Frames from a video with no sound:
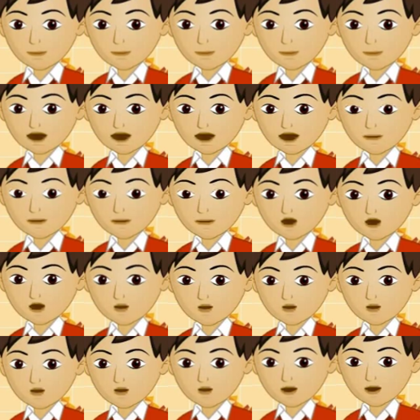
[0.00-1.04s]
Let us now
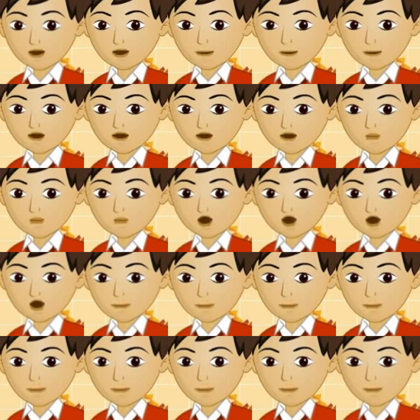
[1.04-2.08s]
do another
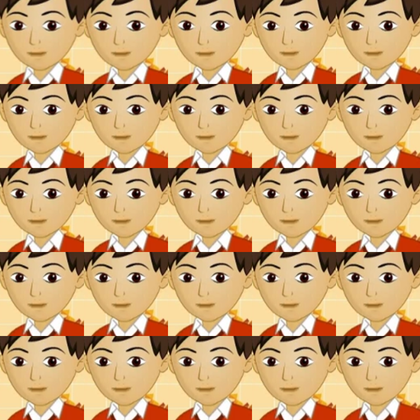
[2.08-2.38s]
workout.